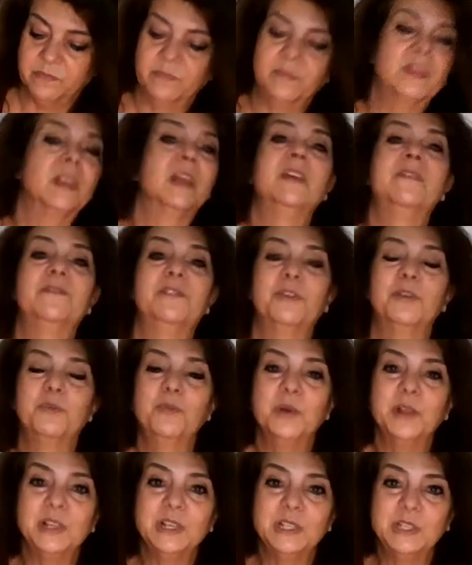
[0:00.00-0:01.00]
If you're
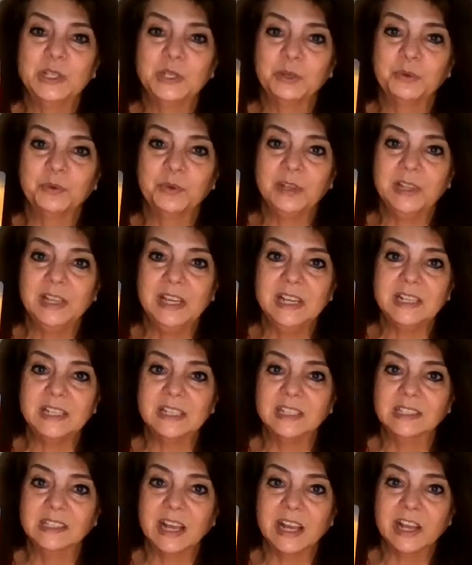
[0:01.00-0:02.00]
willing to release
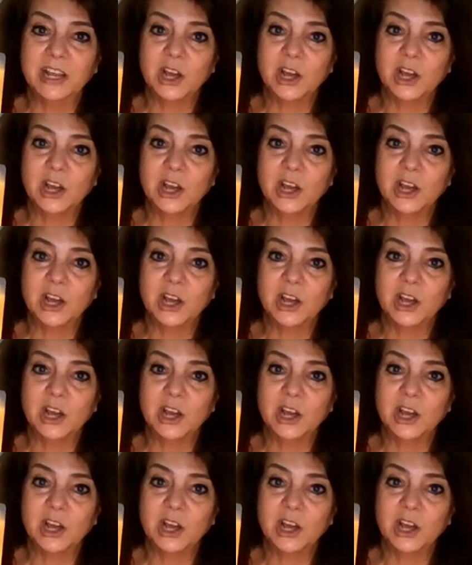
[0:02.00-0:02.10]
and let